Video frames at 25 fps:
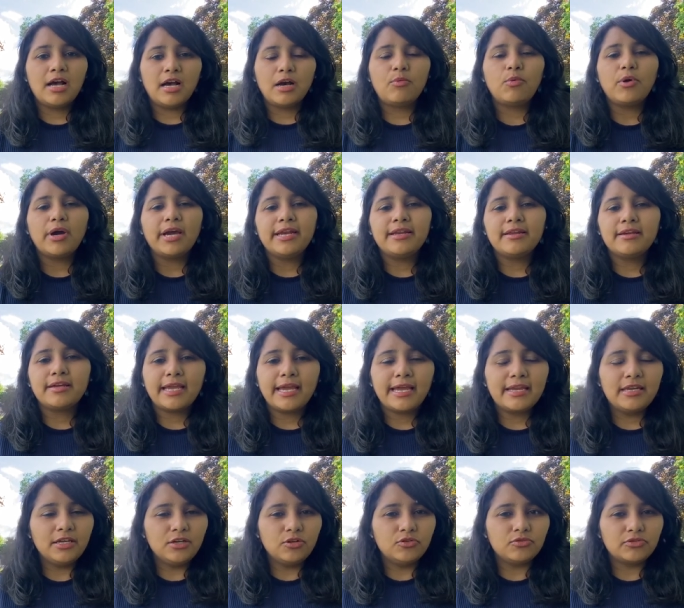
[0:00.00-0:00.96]
Avoid
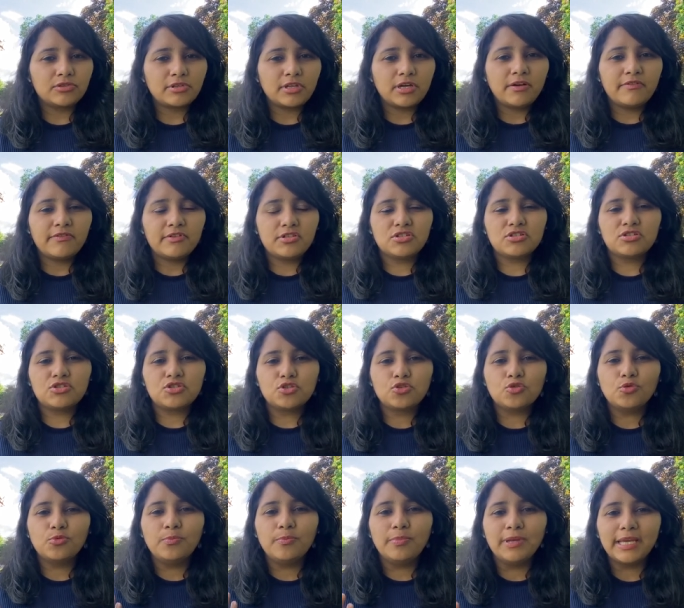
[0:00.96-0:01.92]
any kurta which is
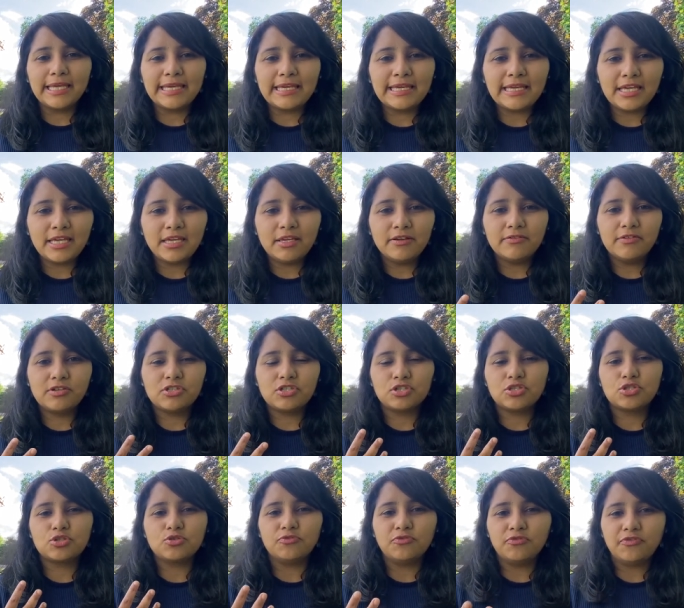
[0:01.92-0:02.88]
too blingy, which
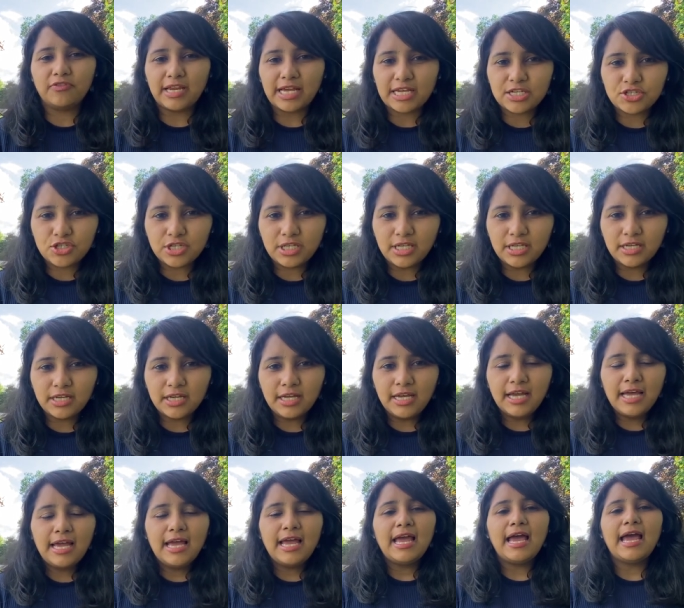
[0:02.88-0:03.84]
is too flashy.
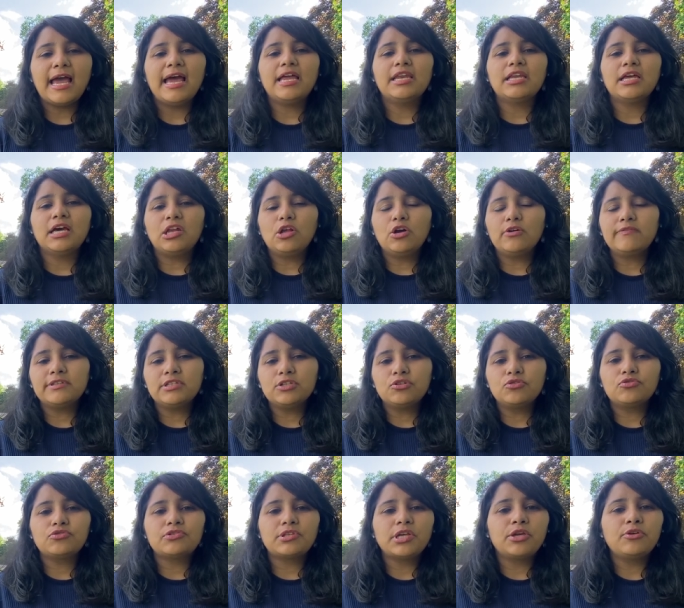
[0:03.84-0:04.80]
And along with the
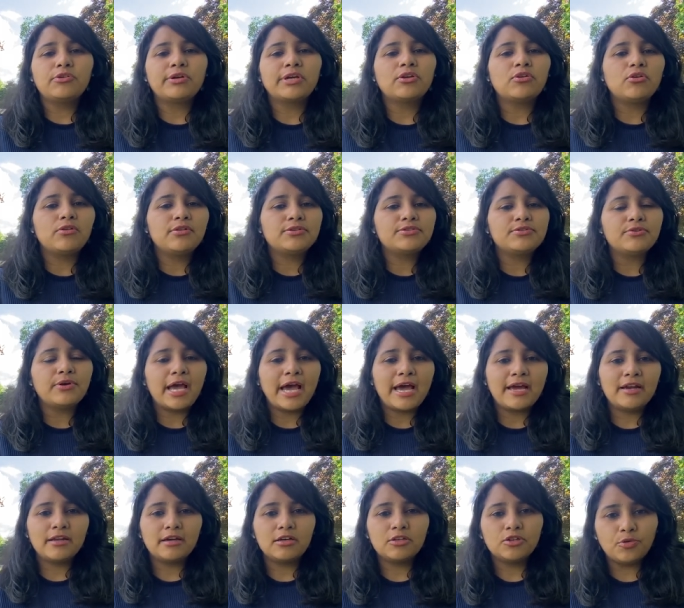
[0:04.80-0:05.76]
kurta, you can also
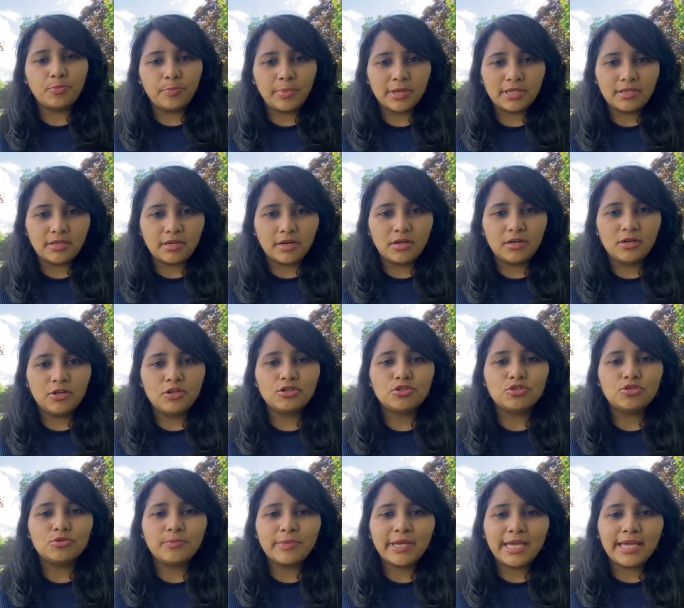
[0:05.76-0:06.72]
add a dupatta
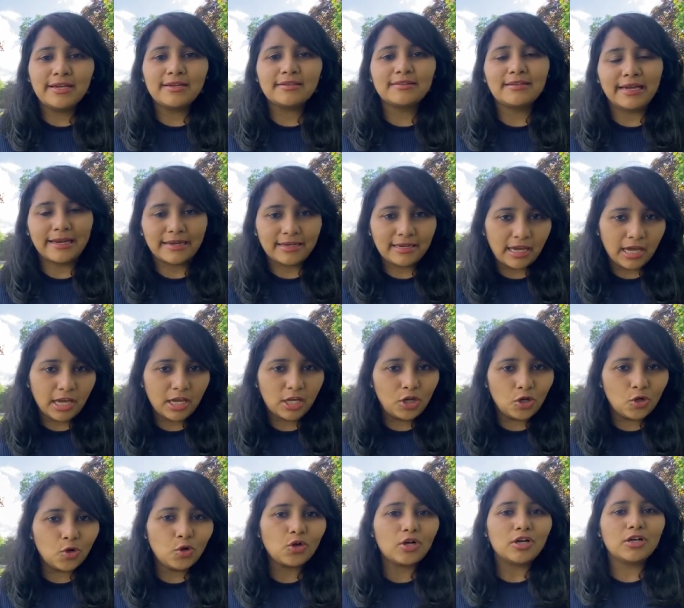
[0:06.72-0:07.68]
to make the entire
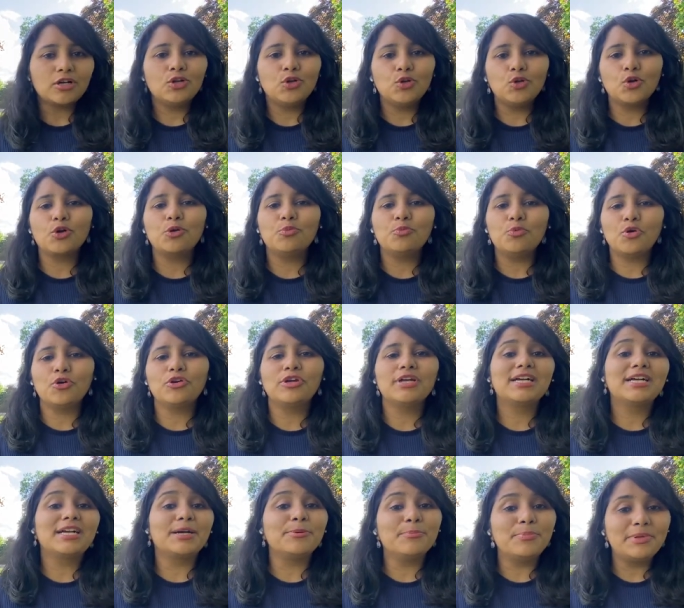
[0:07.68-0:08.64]
look more
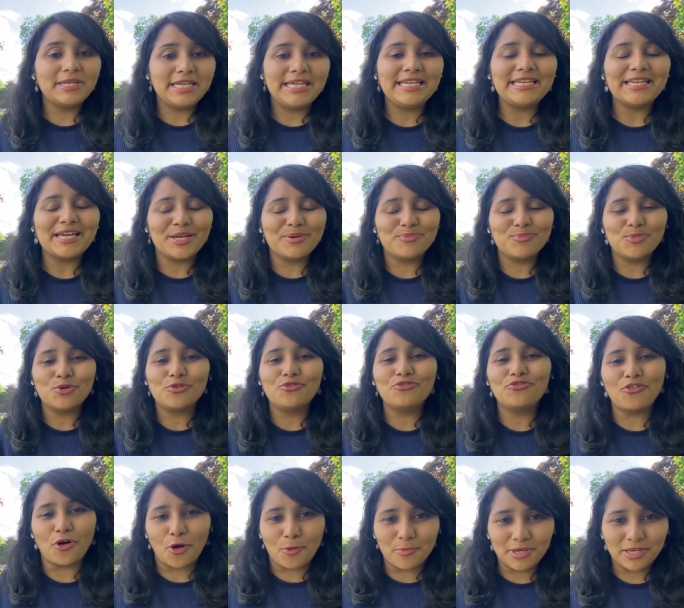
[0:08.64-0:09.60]
complete and more
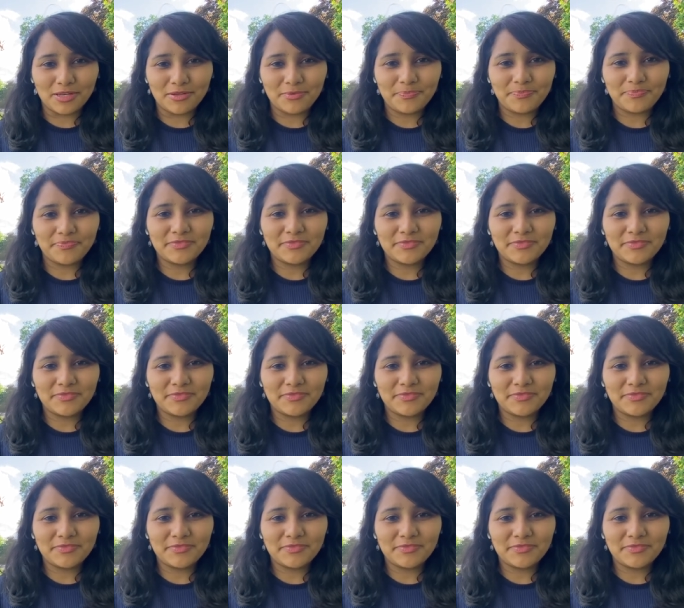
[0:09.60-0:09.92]
formal.